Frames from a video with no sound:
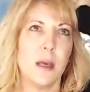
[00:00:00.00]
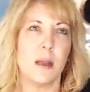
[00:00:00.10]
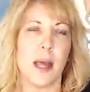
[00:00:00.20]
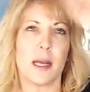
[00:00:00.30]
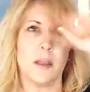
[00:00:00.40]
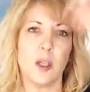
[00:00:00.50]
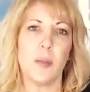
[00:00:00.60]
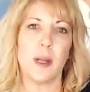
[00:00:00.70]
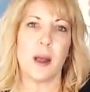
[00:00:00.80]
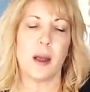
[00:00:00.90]
like a little
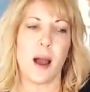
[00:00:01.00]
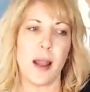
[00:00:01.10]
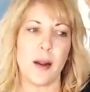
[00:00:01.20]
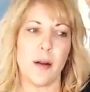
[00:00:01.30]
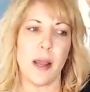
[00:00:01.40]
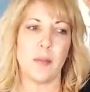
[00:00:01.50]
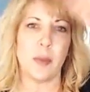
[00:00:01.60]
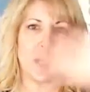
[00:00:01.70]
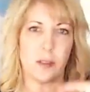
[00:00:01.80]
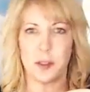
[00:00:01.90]
bit higher end,
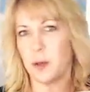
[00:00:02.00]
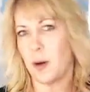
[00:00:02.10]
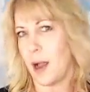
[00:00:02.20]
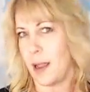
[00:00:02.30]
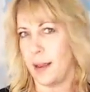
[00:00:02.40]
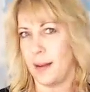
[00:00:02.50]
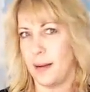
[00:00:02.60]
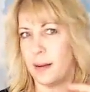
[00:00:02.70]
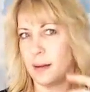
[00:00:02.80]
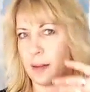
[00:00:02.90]
but not too high
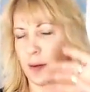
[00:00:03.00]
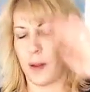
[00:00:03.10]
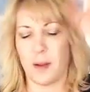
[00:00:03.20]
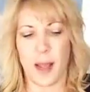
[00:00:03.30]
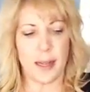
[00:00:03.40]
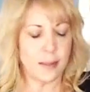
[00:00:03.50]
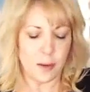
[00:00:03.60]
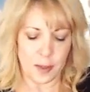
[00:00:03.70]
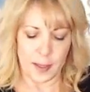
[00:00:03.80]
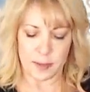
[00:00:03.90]
end. So I, I can
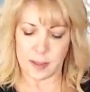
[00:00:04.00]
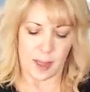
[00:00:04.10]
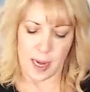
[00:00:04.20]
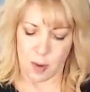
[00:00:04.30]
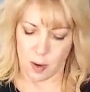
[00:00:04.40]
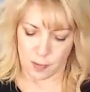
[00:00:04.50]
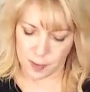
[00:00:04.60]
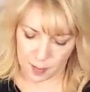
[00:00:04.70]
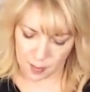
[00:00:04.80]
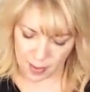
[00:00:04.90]
only think of Steinmart off the
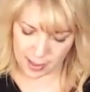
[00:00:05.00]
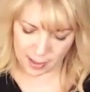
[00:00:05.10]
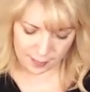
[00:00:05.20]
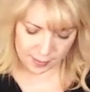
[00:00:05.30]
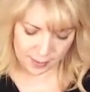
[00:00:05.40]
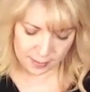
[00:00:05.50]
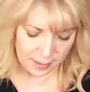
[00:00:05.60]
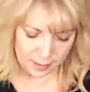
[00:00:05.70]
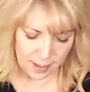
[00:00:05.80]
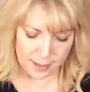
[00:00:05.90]
top of my head that does
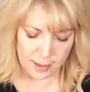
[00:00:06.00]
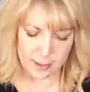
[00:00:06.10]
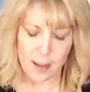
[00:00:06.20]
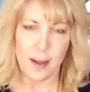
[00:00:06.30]
things like this.